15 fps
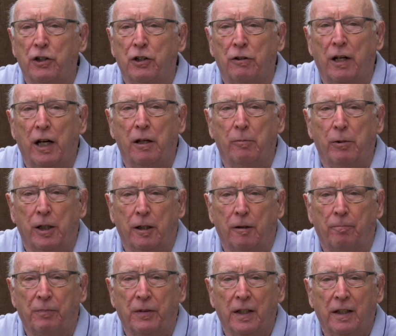it's your enemy.
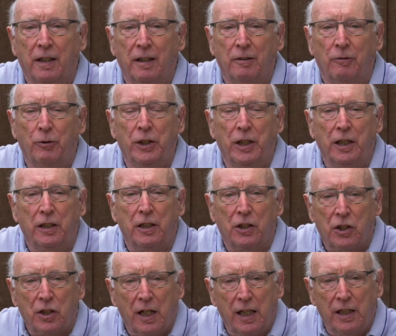We need to
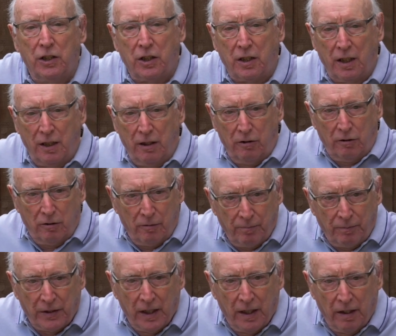stay still
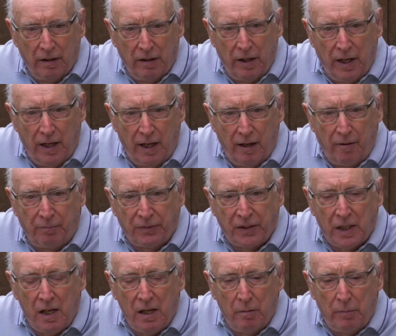there.
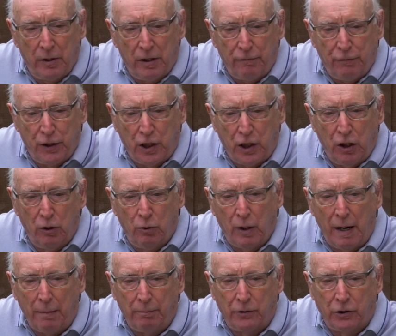But if the cue
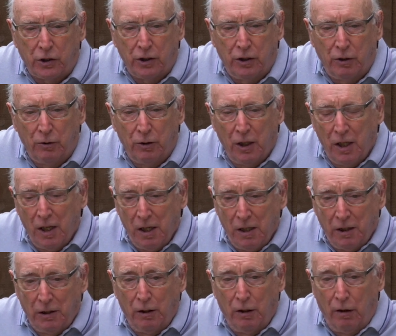happens to,
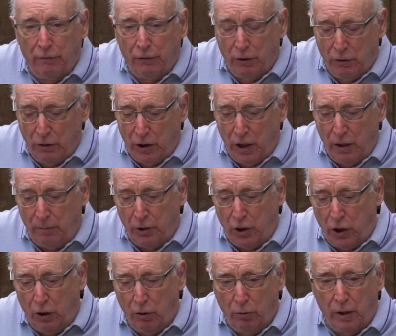you know, if you can keep the
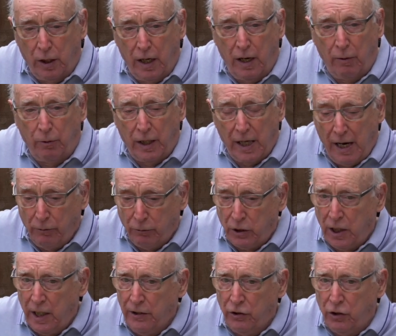cue there without
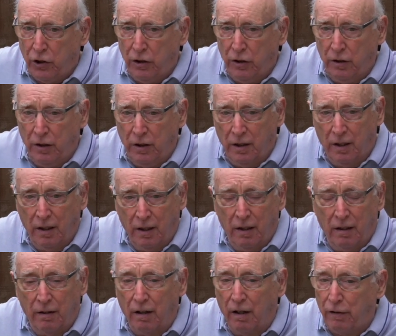tension,
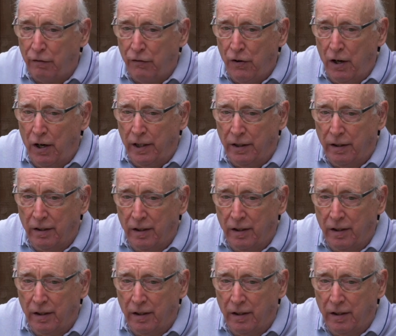that's fine.